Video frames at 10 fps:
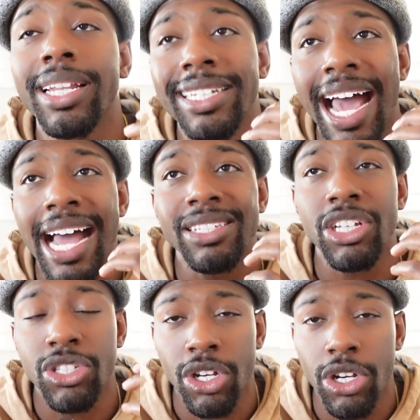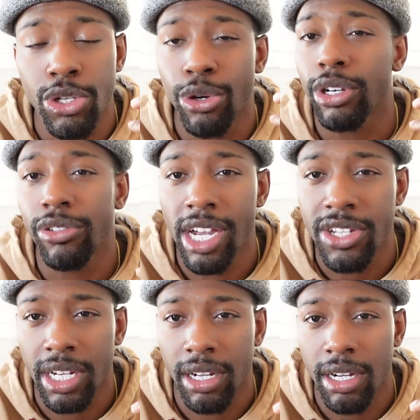not to turn your
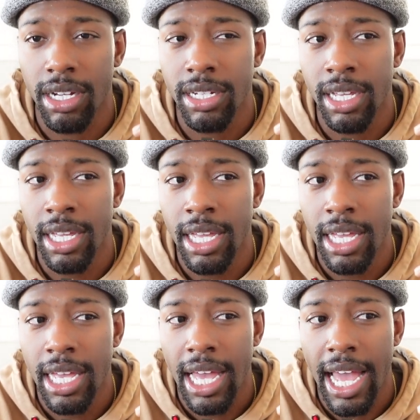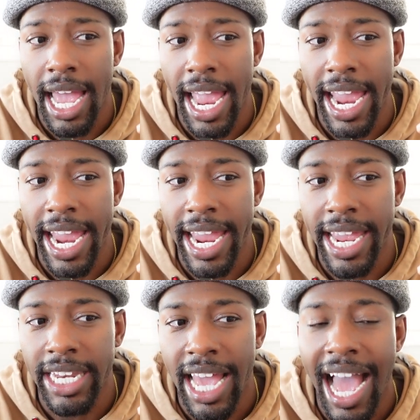aggression on
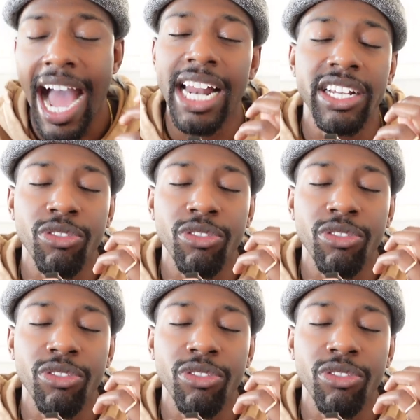and how to